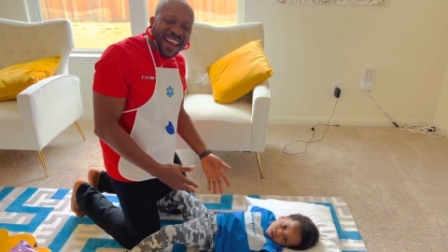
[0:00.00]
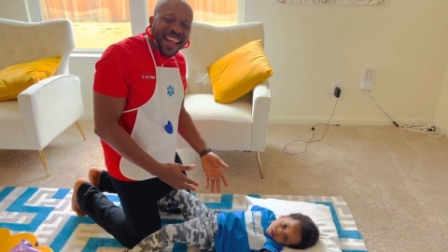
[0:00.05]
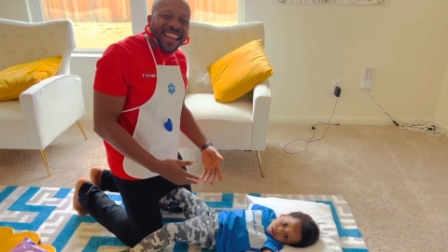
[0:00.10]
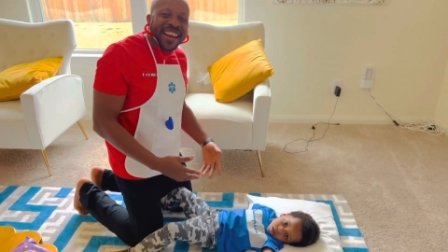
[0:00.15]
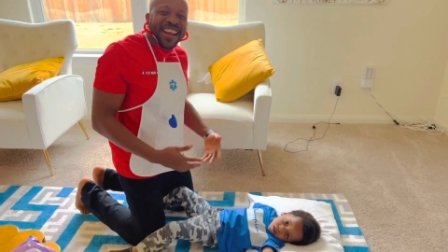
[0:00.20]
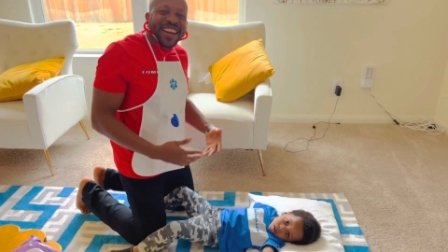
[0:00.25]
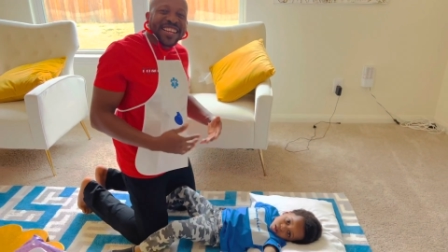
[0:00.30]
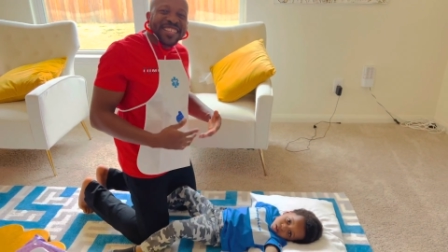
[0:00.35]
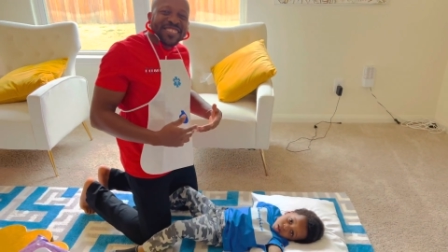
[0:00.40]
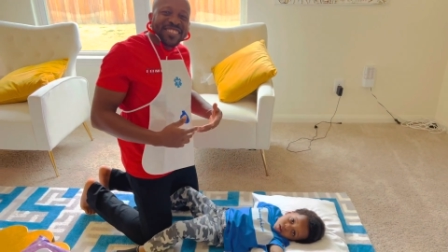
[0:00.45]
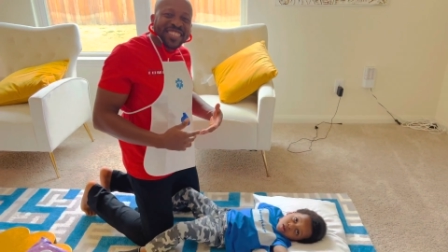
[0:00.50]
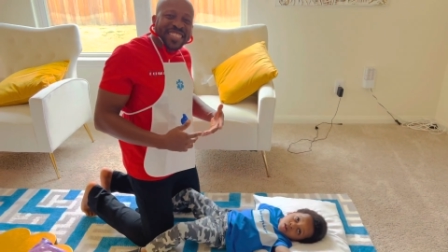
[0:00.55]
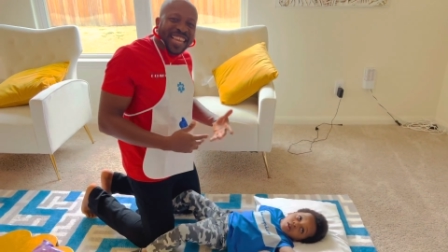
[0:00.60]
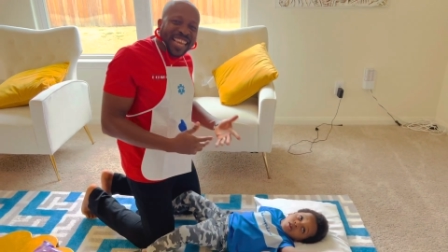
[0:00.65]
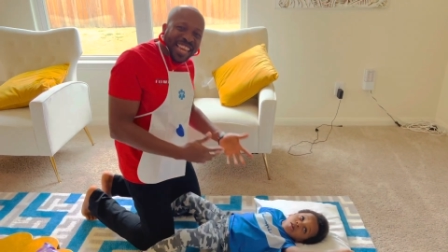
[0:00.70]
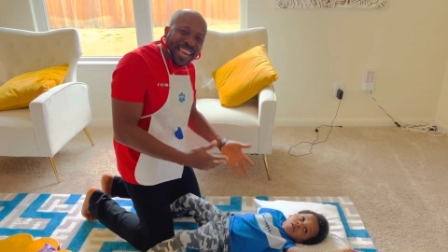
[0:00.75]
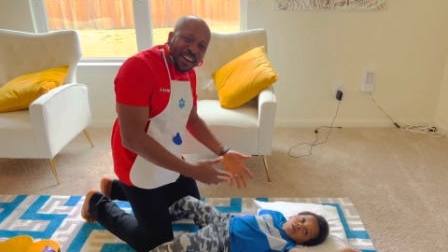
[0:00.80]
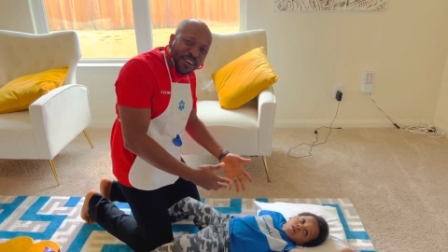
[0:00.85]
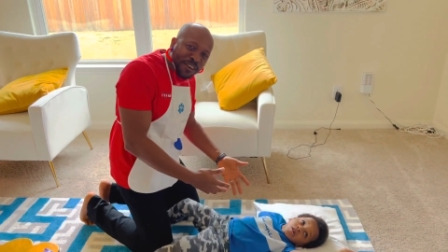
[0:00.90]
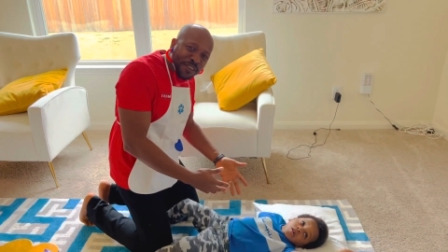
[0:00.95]
and I need to take
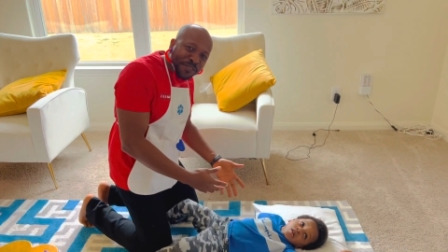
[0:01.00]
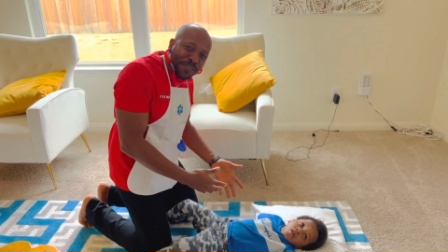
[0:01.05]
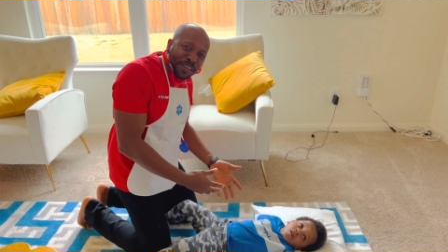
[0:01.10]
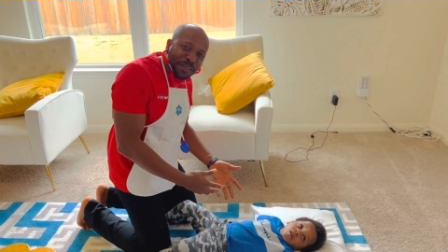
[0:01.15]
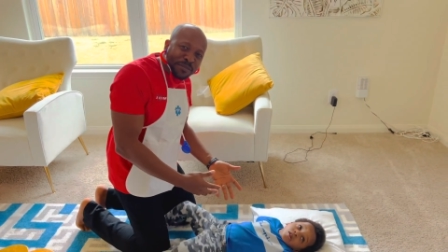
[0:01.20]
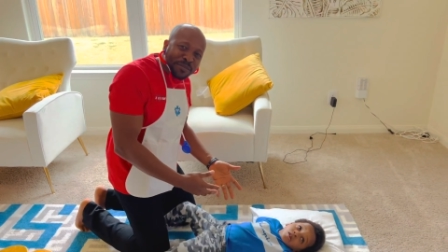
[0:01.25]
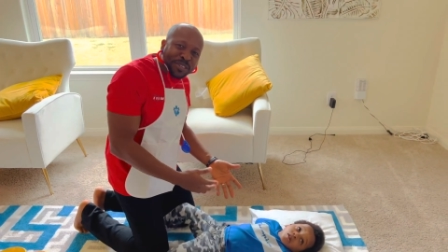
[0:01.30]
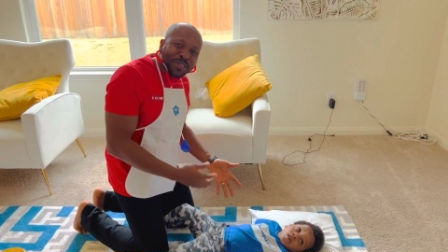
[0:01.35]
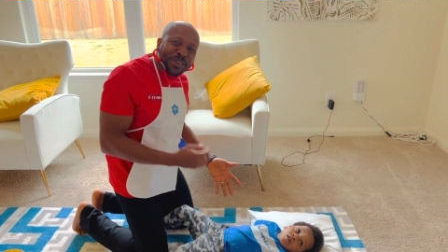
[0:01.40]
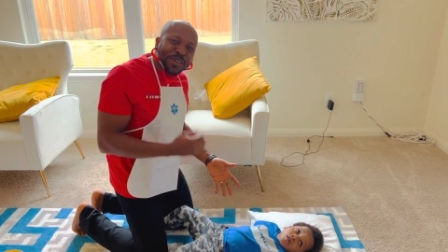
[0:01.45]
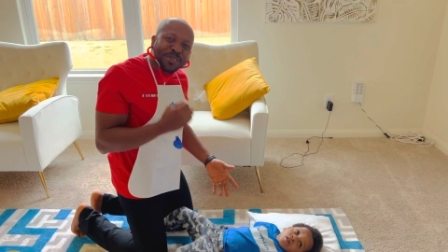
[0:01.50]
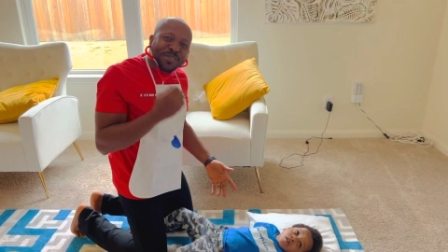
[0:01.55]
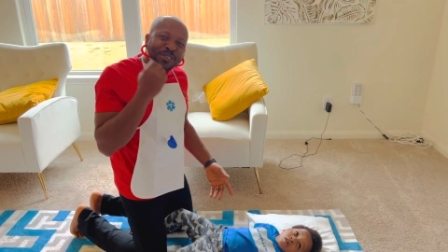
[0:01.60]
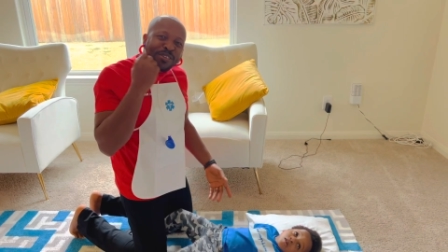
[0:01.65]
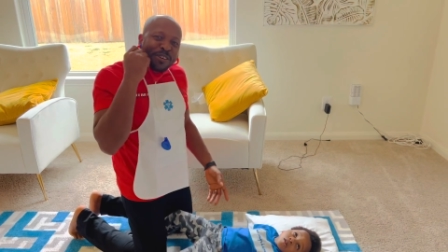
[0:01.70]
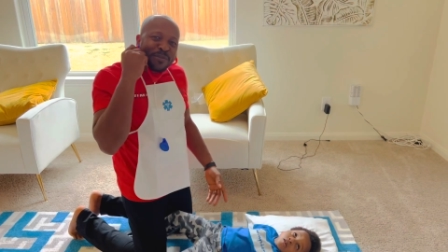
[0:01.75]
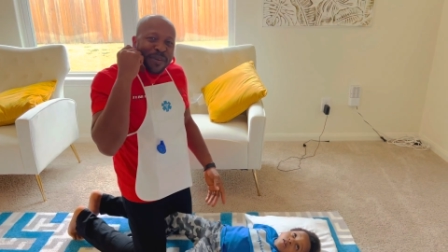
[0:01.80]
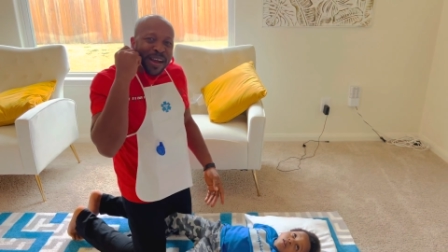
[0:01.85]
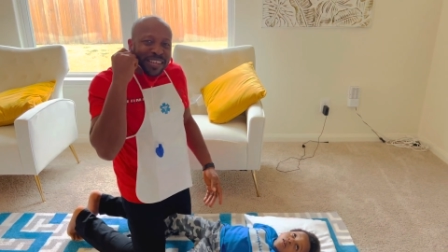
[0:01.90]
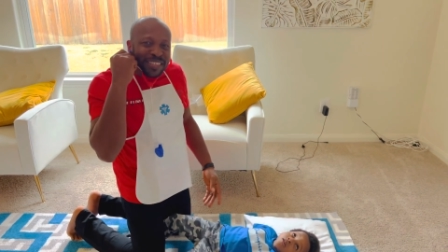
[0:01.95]
care of him so he could go
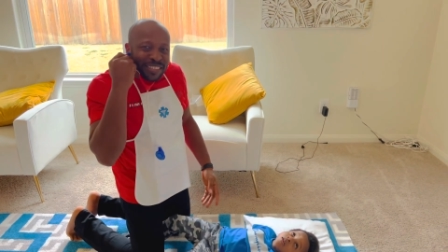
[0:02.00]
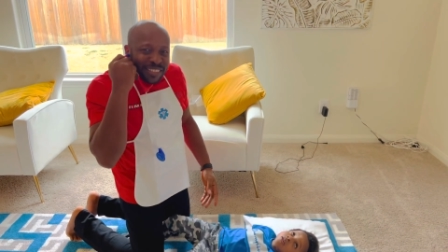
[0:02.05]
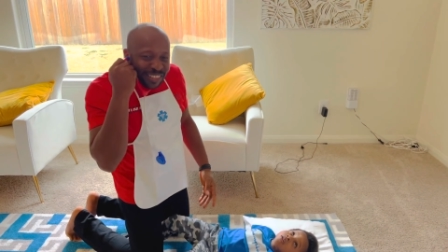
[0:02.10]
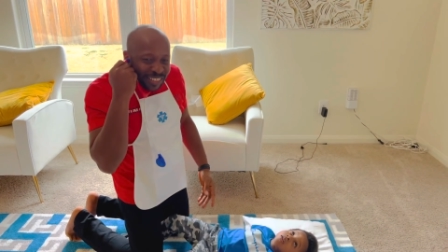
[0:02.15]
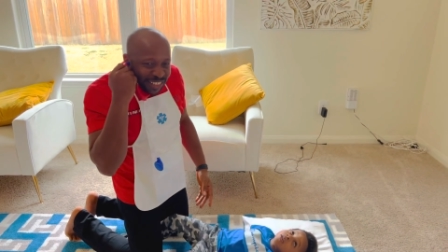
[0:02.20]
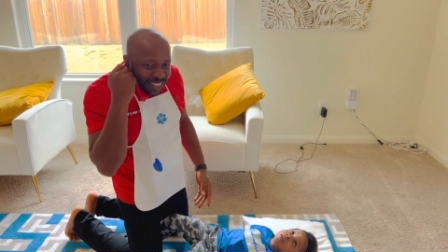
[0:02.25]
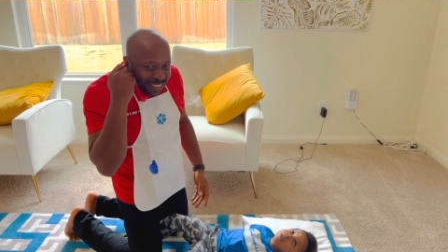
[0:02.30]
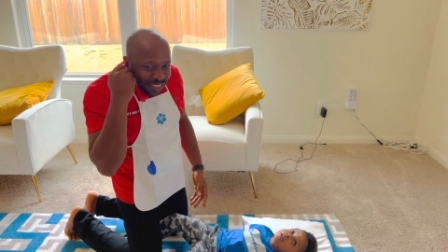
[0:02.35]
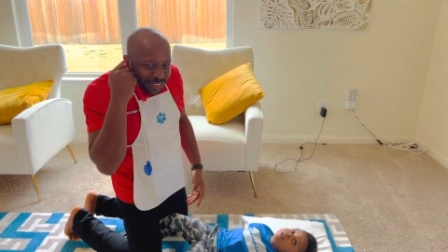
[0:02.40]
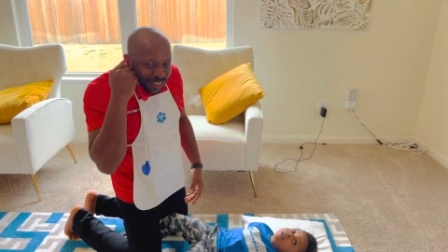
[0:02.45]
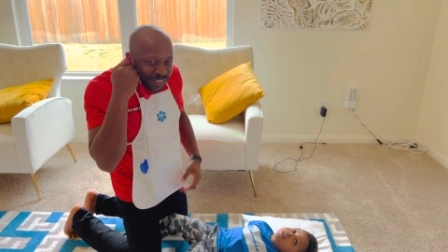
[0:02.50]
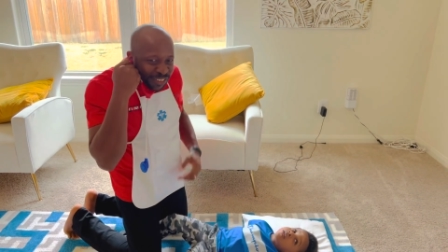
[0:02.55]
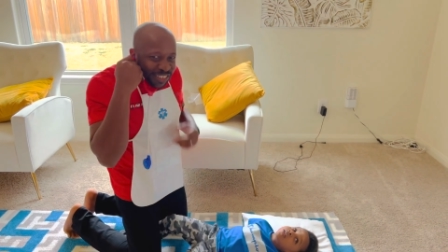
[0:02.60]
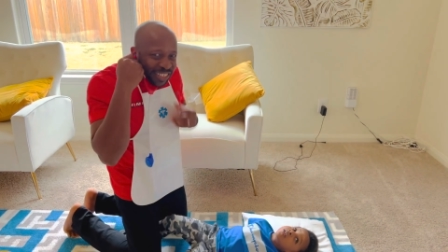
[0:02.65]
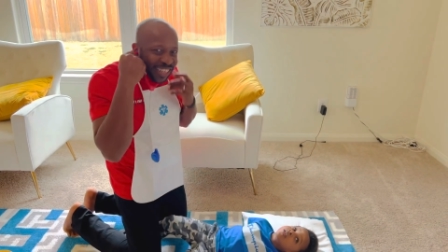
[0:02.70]
back to school,